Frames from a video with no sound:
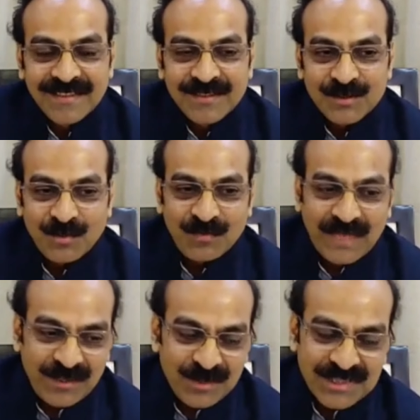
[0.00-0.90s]
So
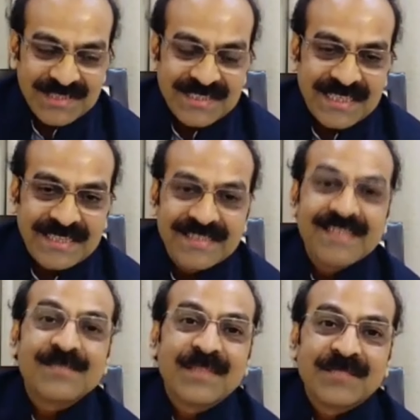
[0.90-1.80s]
valuation changes
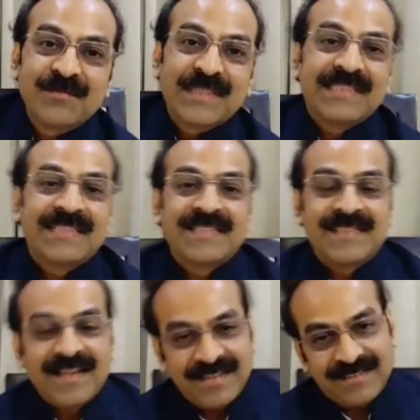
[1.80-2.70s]
with with the
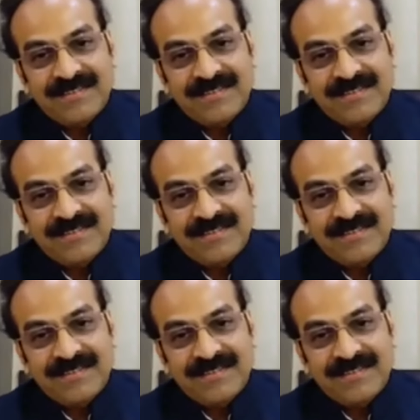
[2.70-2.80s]
desire